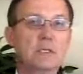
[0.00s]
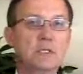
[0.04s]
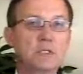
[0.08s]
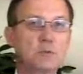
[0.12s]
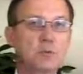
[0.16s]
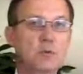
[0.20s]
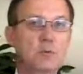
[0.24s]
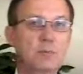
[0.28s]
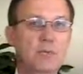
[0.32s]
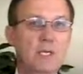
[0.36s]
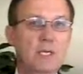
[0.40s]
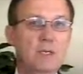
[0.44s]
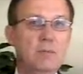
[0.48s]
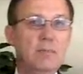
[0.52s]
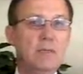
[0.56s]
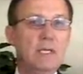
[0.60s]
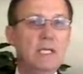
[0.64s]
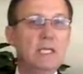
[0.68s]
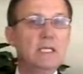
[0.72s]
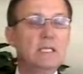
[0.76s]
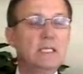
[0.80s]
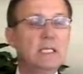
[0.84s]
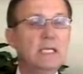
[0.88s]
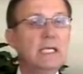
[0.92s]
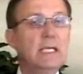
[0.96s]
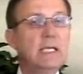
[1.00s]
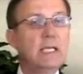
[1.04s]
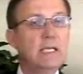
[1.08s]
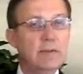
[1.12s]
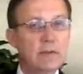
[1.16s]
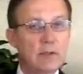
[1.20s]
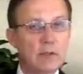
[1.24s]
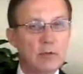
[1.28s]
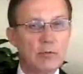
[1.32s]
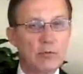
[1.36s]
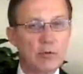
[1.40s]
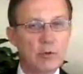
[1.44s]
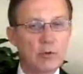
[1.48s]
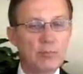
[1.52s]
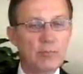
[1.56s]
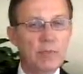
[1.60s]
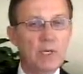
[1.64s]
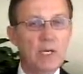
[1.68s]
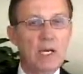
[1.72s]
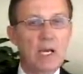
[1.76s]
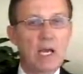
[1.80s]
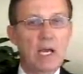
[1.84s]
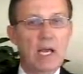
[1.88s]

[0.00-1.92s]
This would be me leading the group,